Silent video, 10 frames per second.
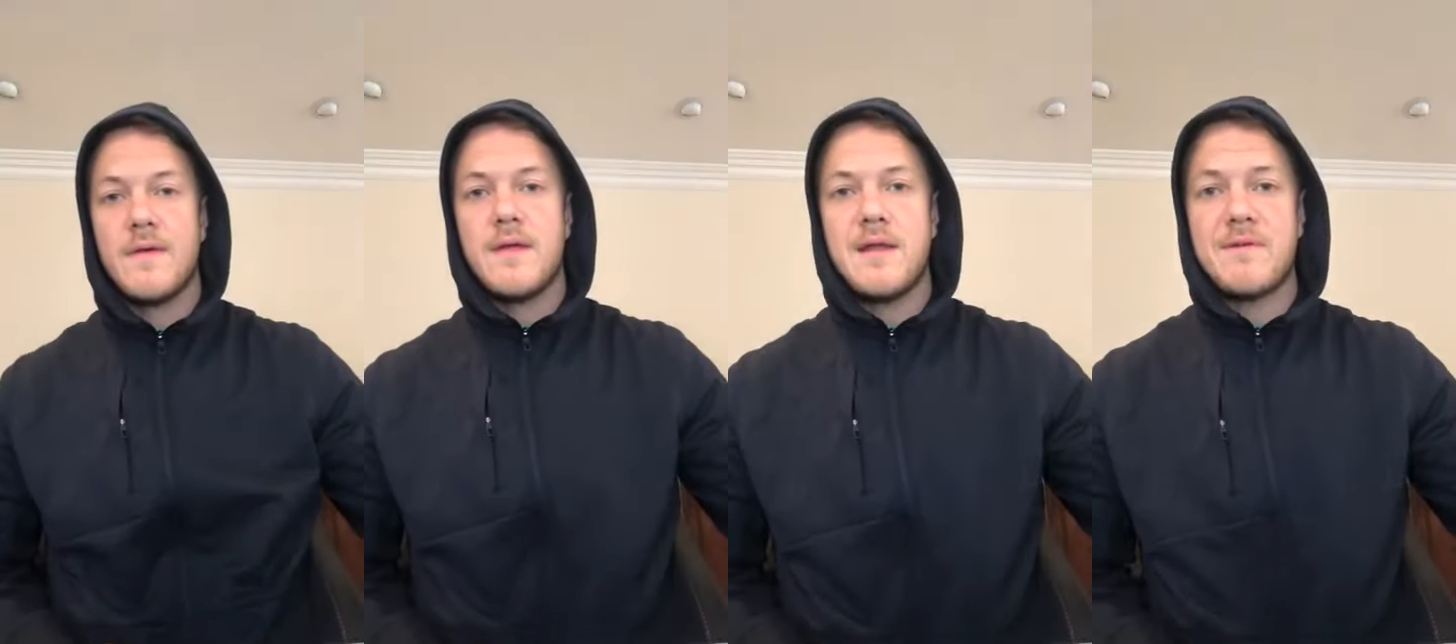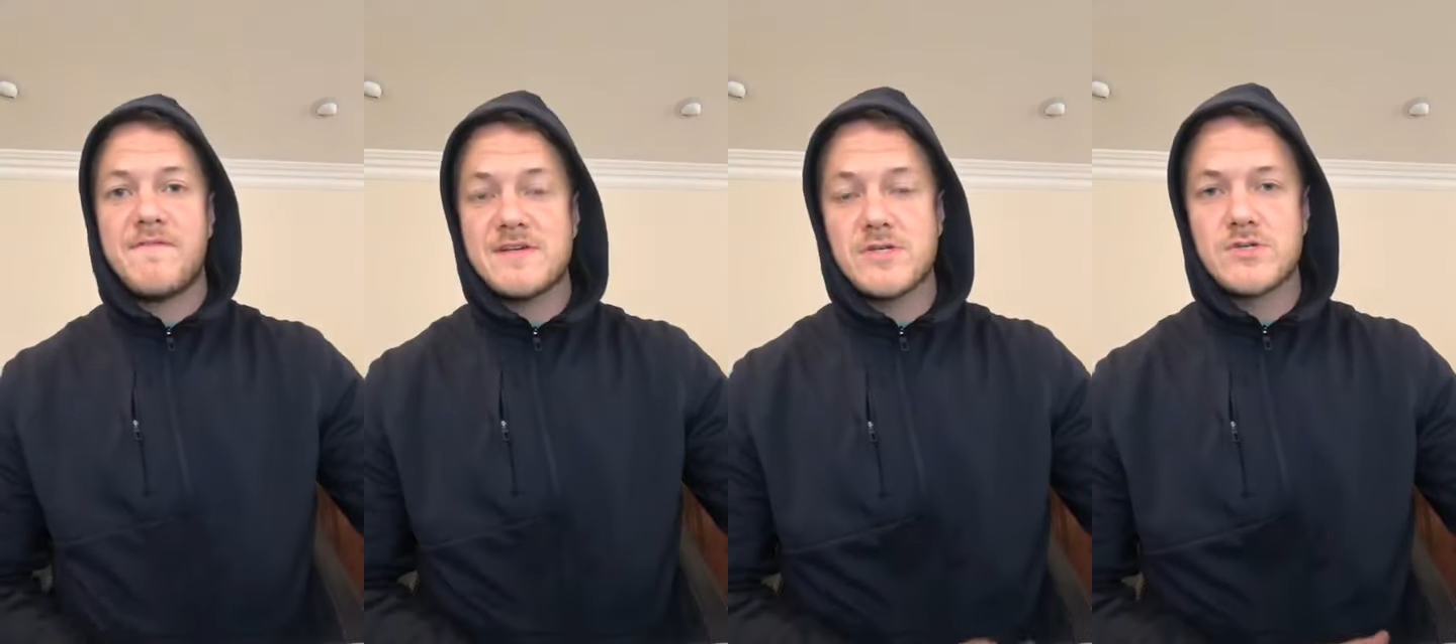Now my
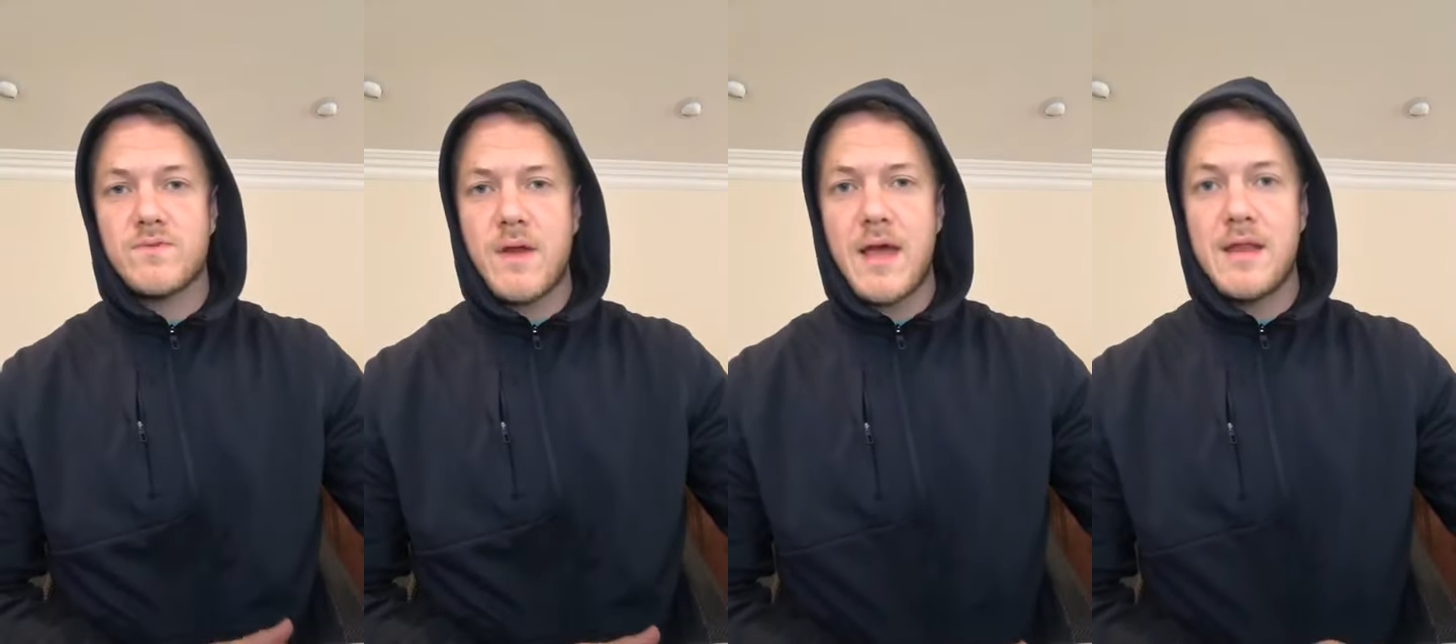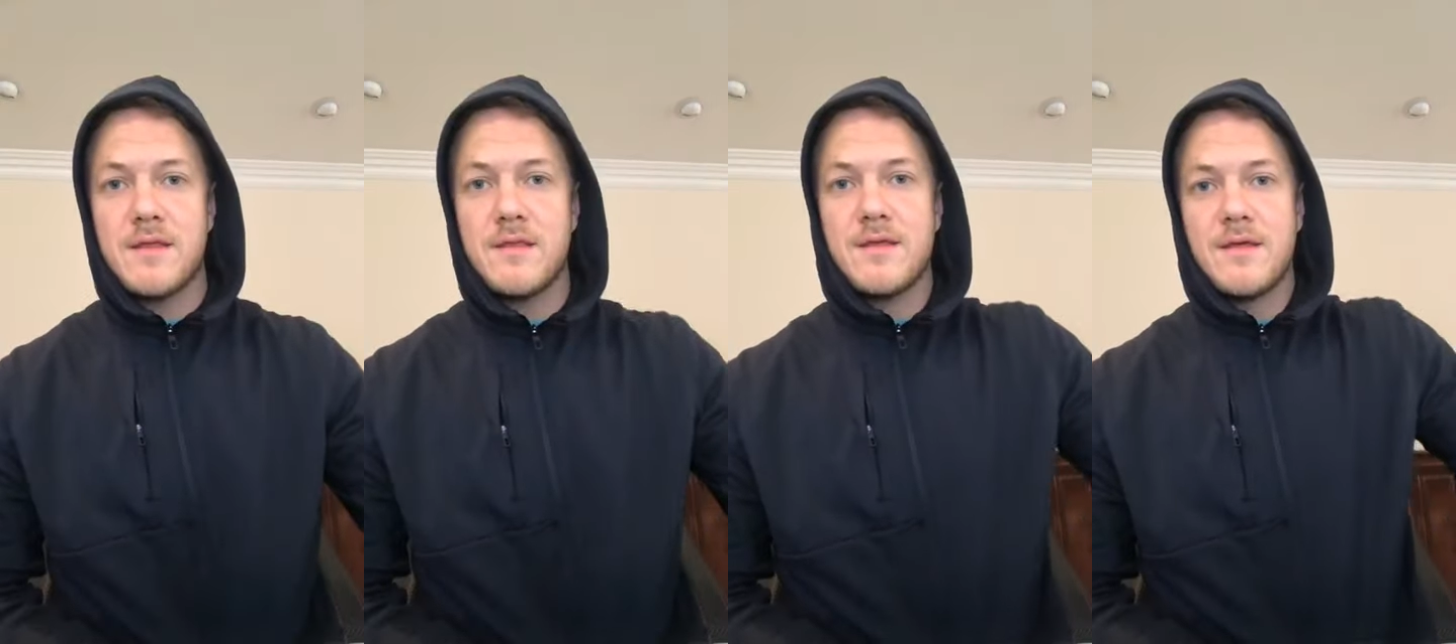face looks
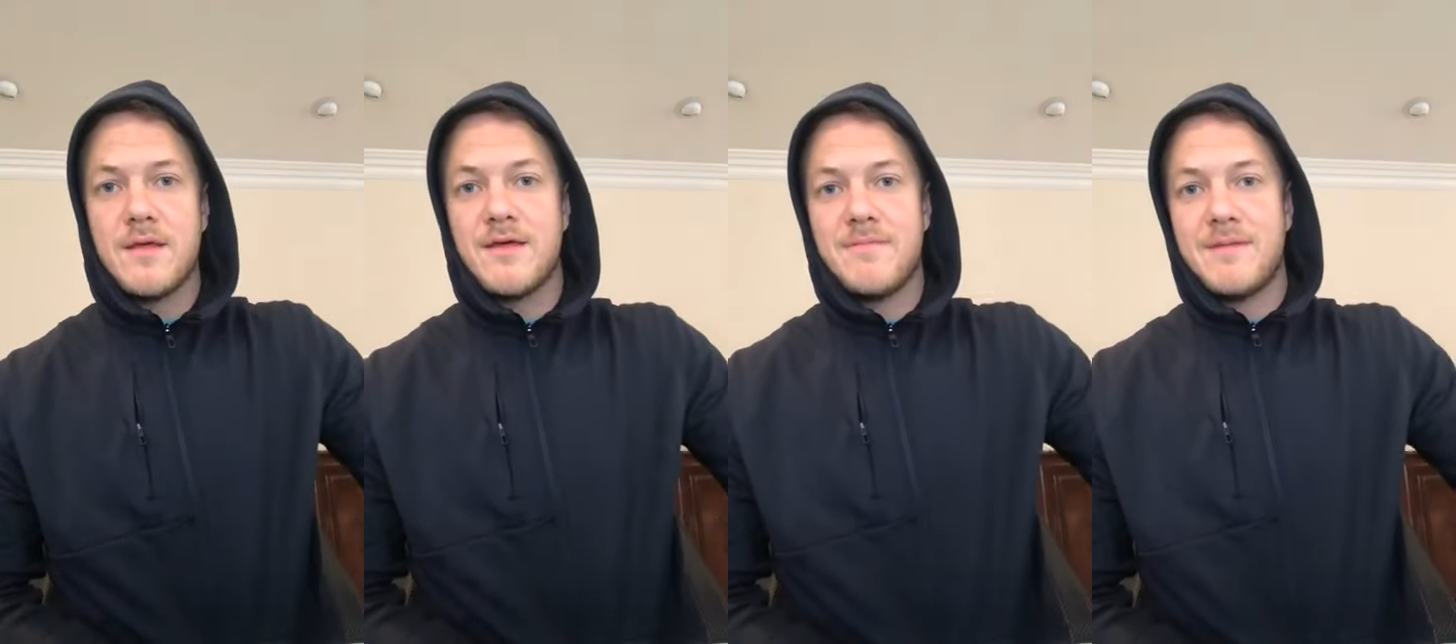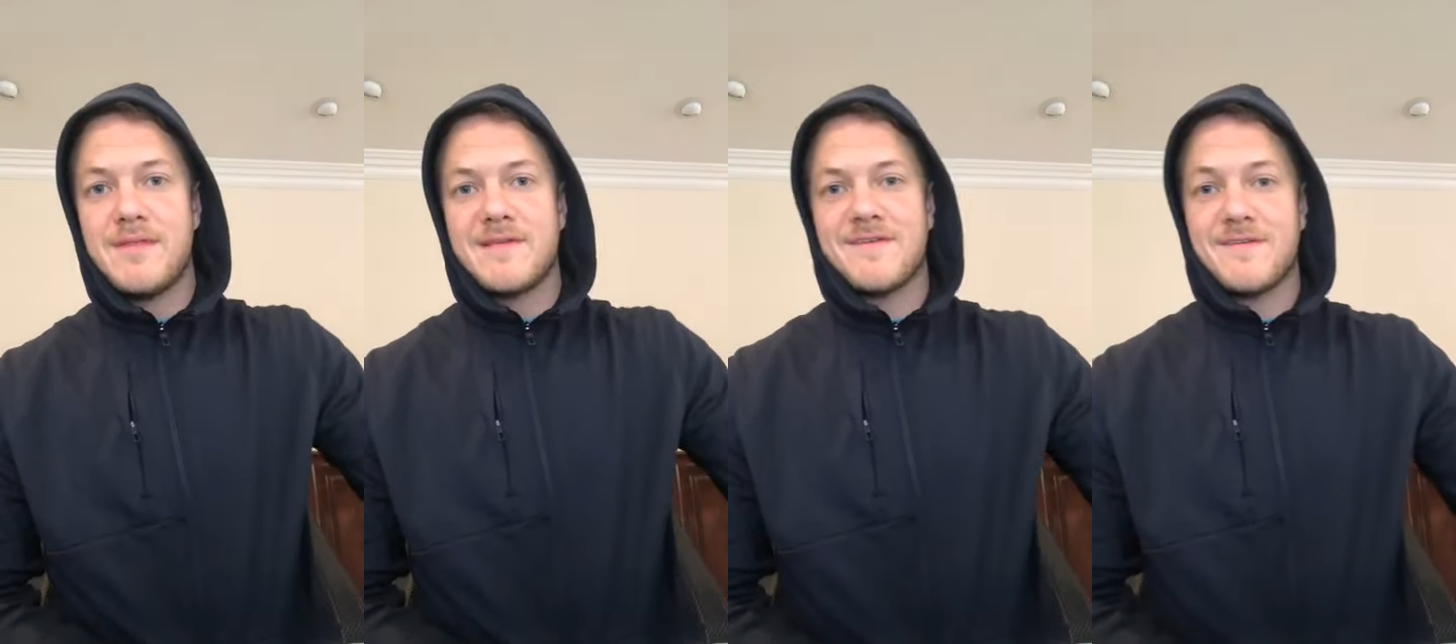red.
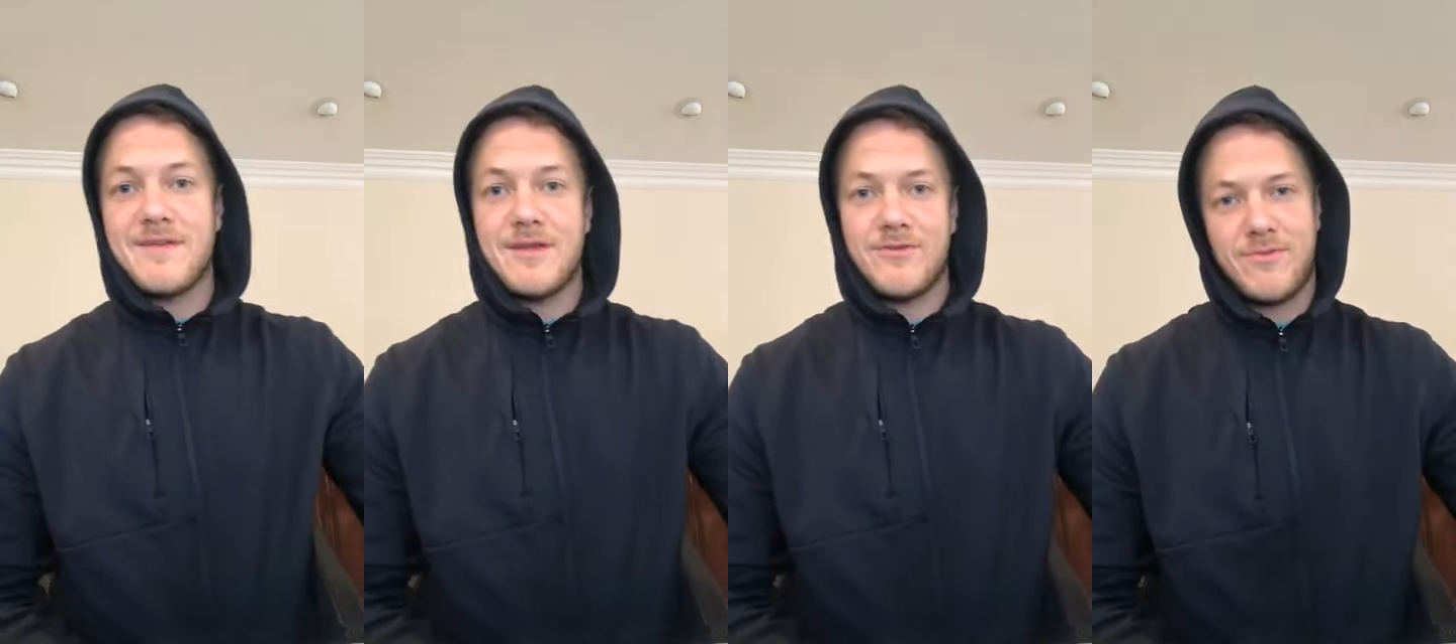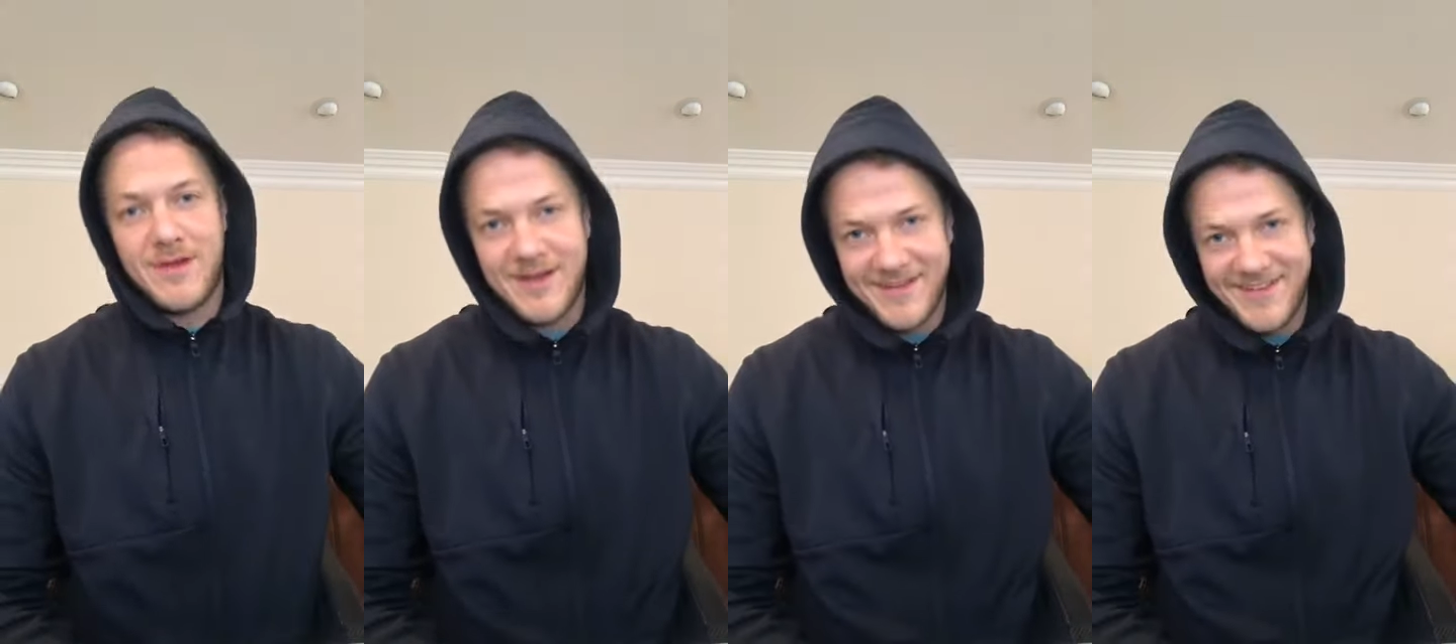Maybe that's because it is red.